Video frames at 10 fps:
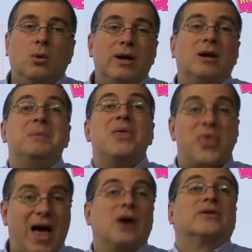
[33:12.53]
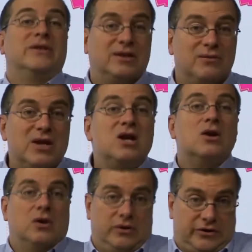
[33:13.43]
we could mean thousands of
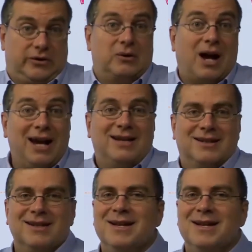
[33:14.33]
years, right?